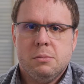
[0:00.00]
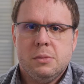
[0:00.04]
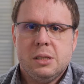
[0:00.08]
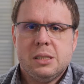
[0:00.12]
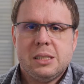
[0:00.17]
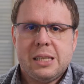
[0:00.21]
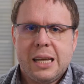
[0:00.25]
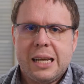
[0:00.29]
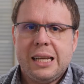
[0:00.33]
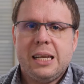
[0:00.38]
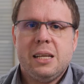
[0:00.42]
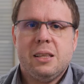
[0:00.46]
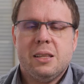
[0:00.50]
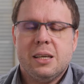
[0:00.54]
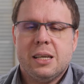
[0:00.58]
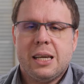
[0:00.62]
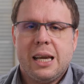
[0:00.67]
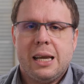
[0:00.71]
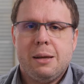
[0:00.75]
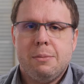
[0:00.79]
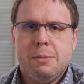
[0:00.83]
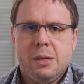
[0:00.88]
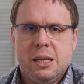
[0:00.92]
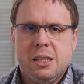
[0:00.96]
Taking the
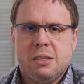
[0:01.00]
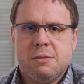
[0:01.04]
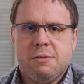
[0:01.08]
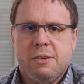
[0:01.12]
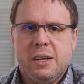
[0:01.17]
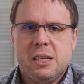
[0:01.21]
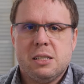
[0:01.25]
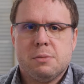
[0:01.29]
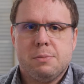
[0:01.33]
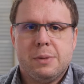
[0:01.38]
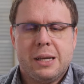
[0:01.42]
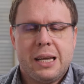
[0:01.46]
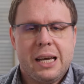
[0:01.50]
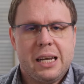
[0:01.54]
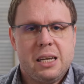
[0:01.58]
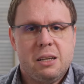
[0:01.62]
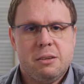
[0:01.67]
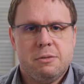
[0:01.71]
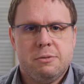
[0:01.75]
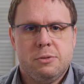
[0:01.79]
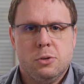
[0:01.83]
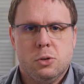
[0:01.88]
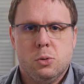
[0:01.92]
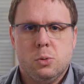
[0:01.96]
game interface mechanic
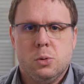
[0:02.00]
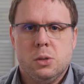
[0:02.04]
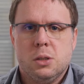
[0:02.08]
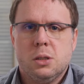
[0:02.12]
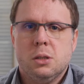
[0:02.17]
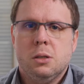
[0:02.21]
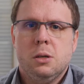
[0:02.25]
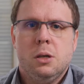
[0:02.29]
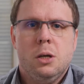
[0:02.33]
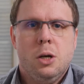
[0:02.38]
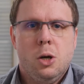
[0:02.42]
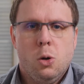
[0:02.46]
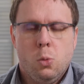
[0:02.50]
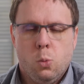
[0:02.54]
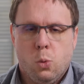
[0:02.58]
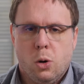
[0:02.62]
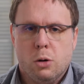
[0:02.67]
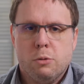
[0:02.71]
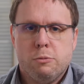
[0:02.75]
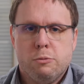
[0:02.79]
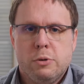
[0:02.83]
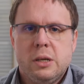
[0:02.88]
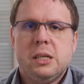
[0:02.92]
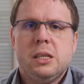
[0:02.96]
forward,
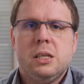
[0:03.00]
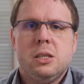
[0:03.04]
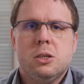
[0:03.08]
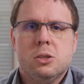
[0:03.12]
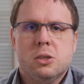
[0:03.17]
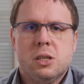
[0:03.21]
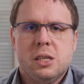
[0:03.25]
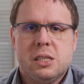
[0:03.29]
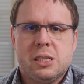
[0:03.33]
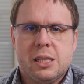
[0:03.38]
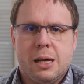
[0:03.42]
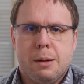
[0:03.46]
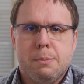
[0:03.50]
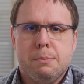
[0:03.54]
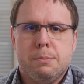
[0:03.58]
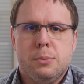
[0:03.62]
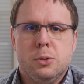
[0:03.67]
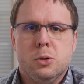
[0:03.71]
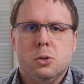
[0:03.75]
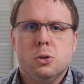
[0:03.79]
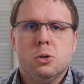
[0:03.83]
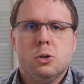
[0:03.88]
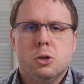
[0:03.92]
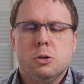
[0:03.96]
one really good
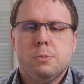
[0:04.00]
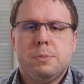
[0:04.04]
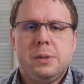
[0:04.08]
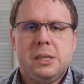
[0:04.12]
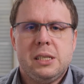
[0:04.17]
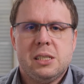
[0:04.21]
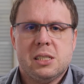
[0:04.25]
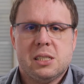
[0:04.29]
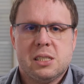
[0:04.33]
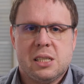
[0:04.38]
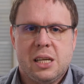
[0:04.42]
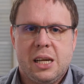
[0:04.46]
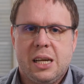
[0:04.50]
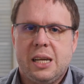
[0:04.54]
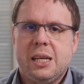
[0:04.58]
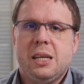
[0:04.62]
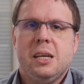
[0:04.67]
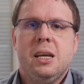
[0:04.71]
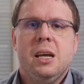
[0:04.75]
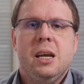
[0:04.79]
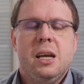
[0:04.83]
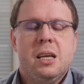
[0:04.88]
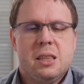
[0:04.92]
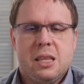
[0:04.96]
example could be to say
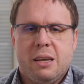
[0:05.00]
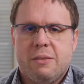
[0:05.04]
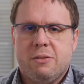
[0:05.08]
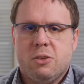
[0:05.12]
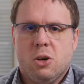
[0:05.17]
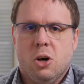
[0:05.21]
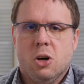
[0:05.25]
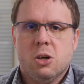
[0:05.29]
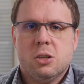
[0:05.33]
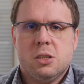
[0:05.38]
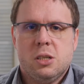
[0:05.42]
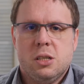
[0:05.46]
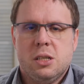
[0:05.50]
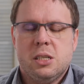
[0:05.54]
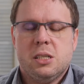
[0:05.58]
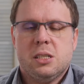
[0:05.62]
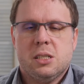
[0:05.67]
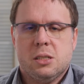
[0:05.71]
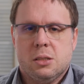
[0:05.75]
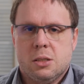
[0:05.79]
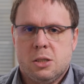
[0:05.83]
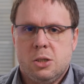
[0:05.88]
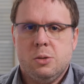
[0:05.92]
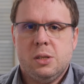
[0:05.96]
they've got
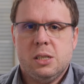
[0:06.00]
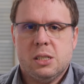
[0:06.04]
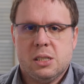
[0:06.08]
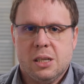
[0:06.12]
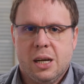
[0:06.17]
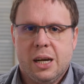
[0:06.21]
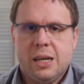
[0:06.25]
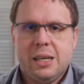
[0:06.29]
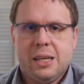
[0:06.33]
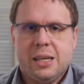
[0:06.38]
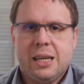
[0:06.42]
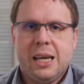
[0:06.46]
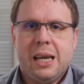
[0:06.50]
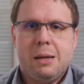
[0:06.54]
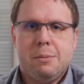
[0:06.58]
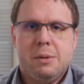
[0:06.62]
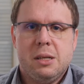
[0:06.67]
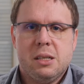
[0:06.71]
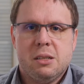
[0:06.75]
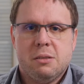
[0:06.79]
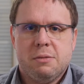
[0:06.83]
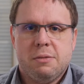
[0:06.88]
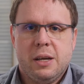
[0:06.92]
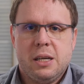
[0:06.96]
to design a game
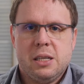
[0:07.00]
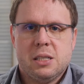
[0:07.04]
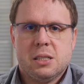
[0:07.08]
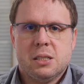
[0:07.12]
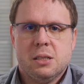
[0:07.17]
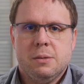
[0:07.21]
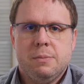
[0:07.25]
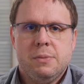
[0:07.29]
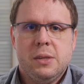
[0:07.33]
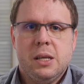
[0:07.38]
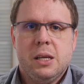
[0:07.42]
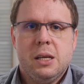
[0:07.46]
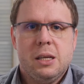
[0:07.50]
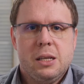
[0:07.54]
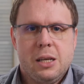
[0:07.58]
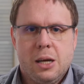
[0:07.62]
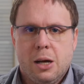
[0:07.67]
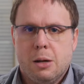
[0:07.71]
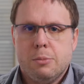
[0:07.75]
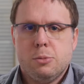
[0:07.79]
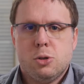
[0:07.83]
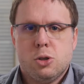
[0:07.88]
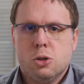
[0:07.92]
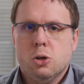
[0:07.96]
interface. Now,
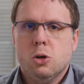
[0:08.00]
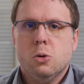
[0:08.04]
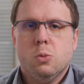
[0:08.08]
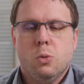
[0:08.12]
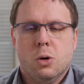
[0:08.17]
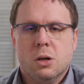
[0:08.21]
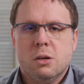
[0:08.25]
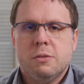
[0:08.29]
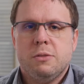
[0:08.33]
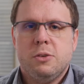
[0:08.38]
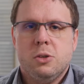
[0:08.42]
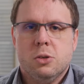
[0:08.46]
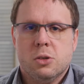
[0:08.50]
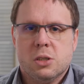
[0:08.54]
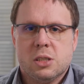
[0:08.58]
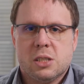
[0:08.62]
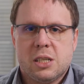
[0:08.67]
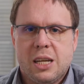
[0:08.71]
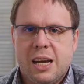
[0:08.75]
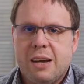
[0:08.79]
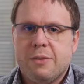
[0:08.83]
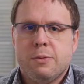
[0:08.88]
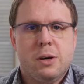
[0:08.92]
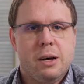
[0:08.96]
I'm sure one of your
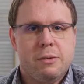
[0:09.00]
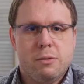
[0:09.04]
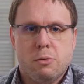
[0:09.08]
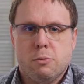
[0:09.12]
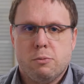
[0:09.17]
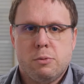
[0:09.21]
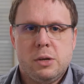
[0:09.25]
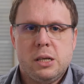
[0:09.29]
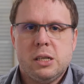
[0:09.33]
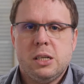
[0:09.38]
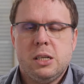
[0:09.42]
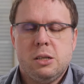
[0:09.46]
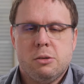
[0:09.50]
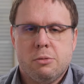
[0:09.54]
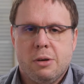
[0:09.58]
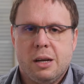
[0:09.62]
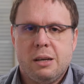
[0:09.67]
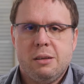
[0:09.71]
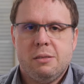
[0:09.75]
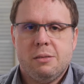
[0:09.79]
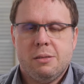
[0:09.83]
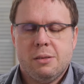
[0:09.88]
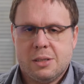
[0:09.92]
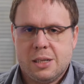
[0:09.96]
staff will have a really
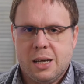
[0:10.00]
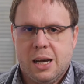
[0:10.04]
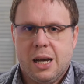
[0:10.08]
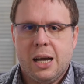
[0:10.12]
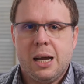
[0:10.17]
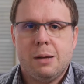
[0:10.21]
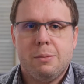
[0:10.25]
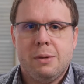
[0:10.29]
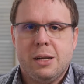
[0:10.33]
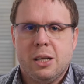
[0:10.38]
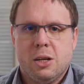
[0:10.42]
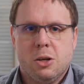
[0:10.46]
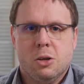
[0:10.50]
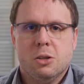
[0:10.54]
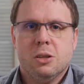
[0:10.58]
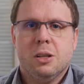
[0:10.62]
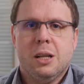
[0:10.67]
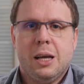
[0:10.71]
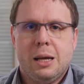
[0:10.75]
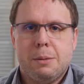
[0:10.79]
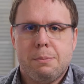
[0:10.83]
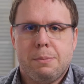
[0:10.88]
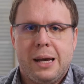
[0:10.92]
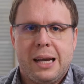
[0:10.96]
great time in an
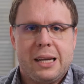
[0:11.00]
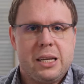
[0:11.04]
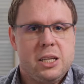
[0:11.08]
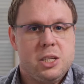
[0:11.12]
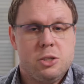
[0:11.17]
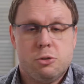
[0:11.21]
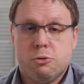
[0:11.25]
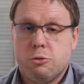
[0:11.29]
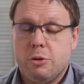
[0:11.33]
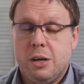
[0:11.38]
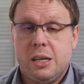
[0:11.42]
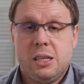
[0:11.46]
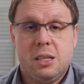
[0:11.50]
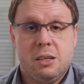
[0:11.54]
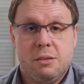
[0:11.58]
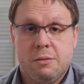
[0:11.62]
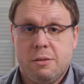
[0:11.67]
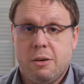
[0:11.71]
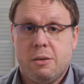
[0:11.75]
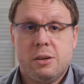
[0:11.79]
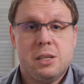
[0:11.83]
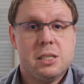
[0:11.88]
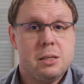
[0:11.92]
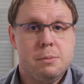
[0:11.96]
online package creating a
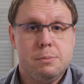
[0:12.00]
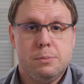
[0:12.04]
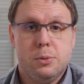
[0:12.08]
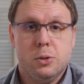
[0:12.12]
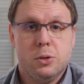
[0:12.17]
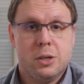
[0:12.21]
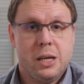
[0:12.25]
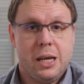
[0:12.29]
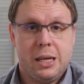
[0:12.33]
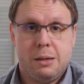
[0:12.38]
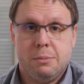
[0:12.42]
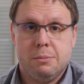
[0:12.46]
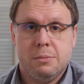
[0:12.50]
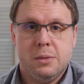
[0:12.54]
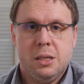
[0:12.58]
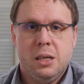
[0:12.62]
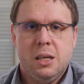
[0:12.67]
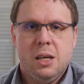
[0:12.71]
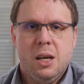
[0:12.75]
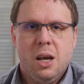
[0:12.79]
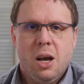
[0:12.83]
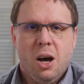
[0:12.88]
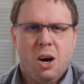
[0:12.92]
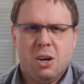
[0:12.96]
very simple game.
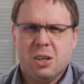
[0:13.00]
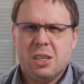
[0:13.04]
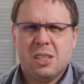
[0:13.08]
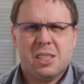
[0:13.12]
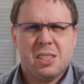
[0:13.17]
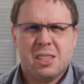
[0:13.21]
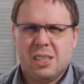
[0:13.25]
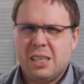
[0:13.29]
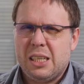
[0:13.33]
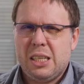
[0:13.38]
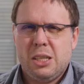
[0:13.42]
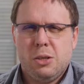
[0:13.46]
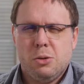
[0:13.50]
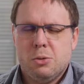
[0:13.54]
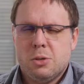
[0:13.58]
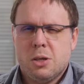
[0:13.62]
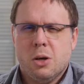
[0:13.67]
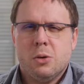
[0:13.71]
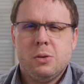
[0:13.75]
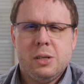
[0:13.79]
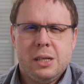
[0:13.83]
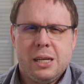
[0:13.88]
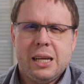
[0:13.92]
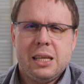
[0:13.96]
Honestly, you
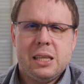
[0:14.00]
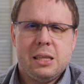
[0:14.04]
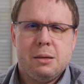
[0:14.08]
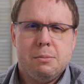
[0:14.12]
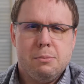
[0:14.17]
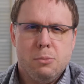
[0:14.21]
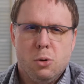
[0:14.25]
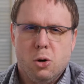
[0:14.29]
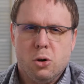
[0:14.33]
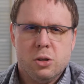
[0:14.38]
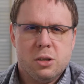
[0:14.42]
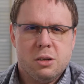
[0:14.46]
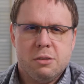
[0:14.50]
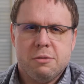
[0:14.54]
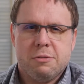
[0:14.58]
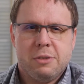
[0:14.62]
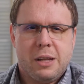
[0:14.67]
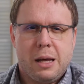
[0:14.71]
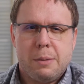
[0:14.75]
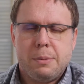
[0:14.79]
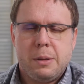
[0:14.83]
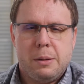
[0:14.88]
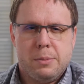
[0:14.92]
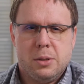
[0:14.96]
don't need anything more than a
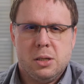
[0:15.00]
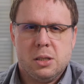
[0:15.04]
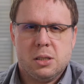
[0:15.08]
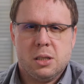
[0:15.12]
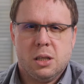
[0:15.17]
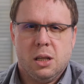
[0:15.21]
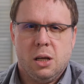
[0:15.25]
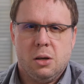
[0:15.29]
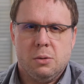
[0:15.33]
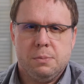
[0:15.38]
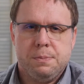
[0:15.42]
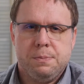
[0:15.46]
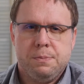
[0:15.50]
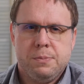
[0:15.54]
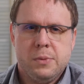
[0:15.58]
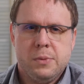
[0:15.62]
Flappy Bird clone.